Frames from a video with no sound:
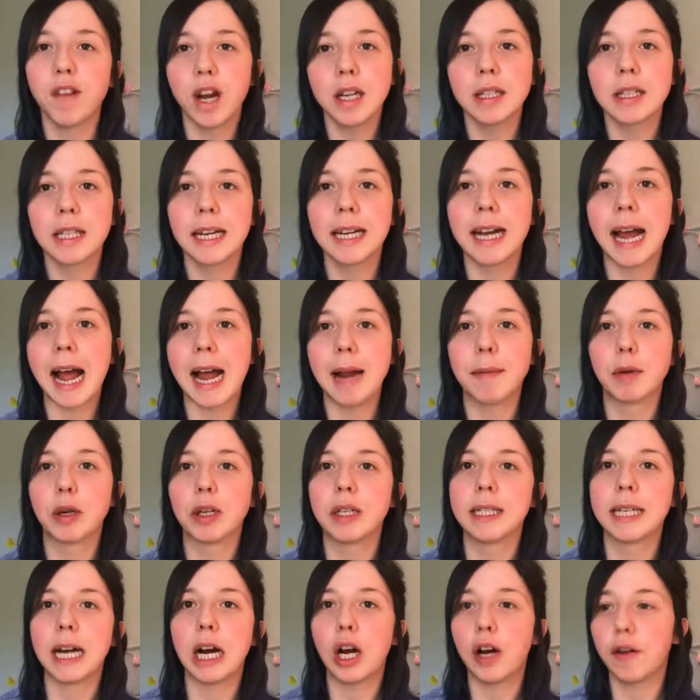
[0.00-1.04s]
firstly, I'm going
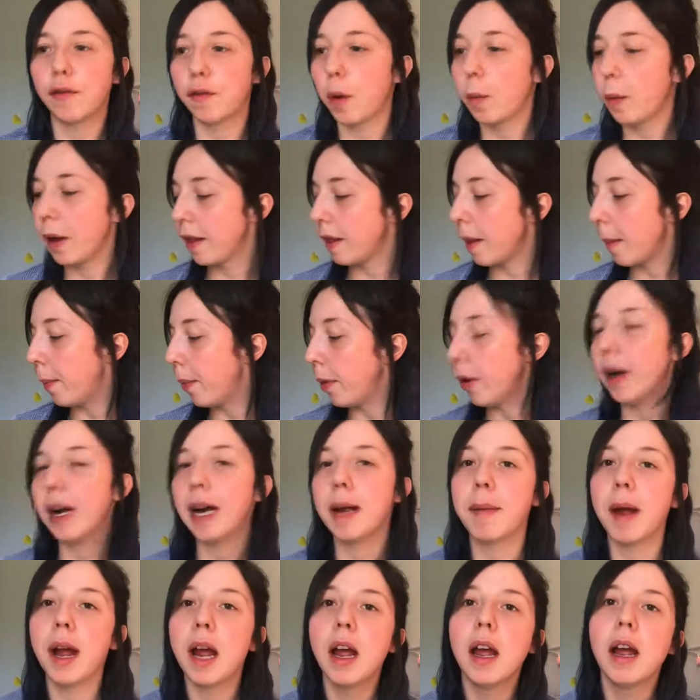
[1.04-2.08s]
to start off with
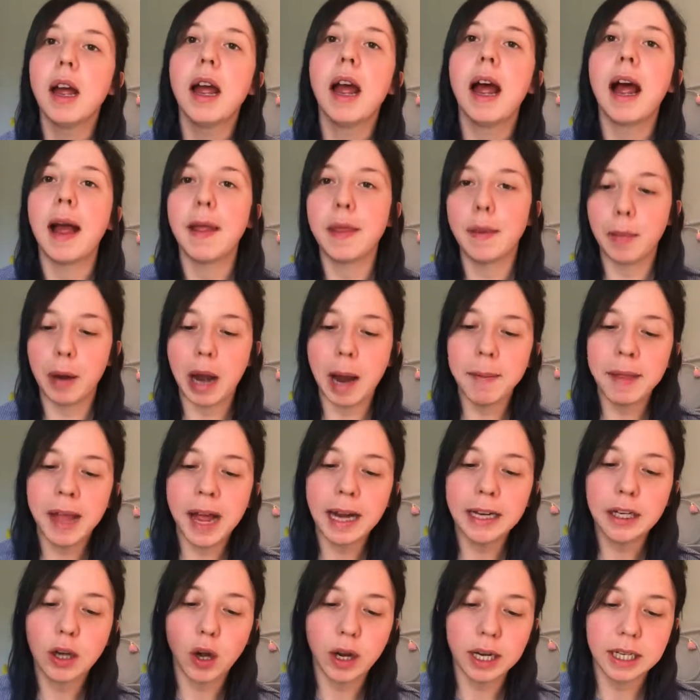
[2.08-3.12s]
primer, and the primer that
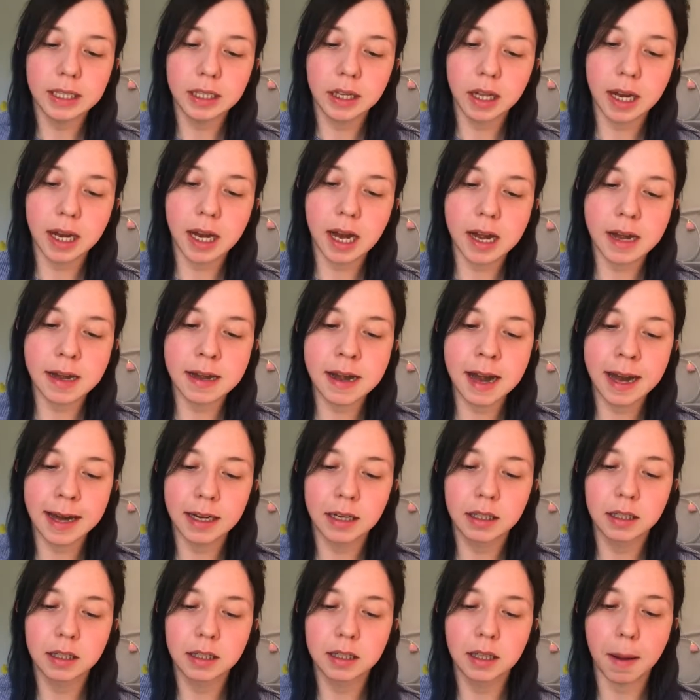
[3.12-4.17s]
I got is the
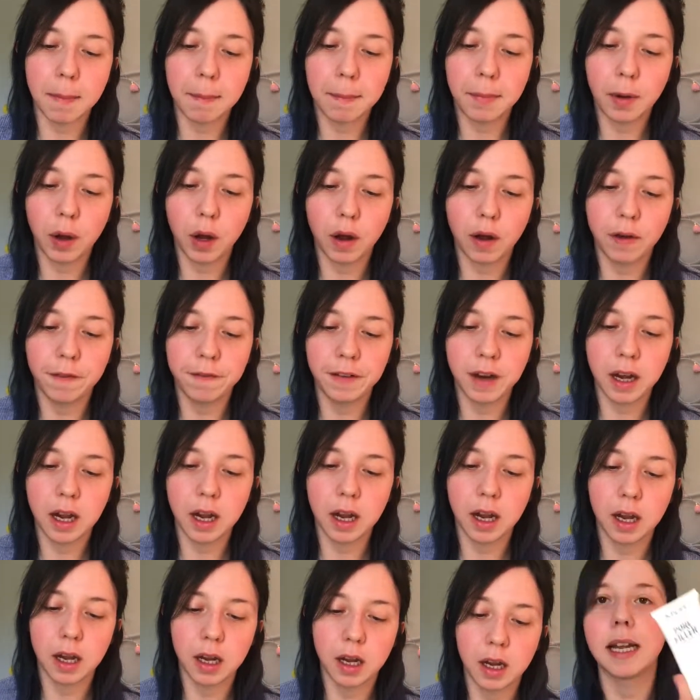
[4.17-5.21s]
NYX pore
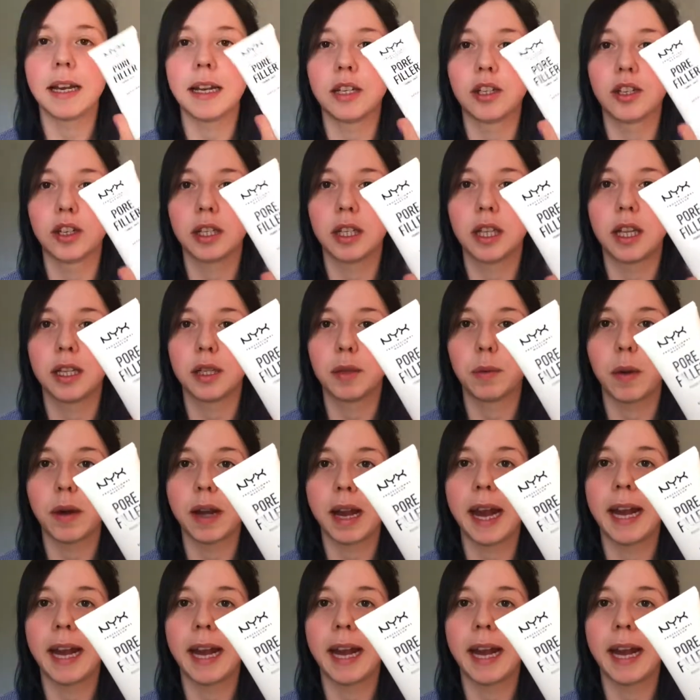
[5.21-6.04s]
filler, and it's just this one